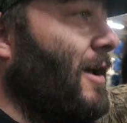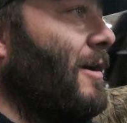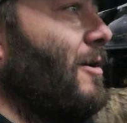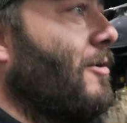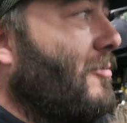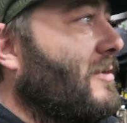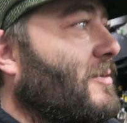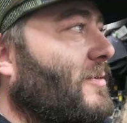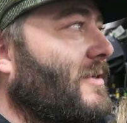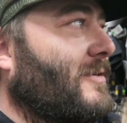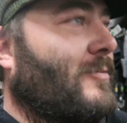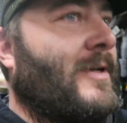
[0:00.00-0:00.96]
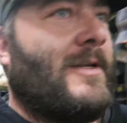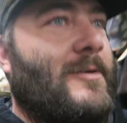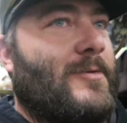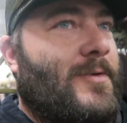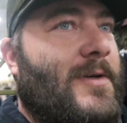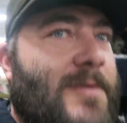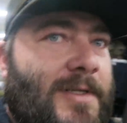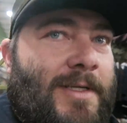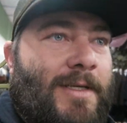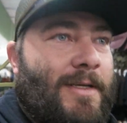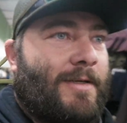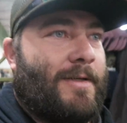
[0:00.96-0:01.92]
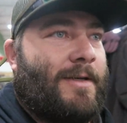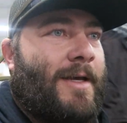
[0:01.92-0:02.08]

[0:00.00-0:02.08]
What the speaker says: I always wanted waiters when I was a kid.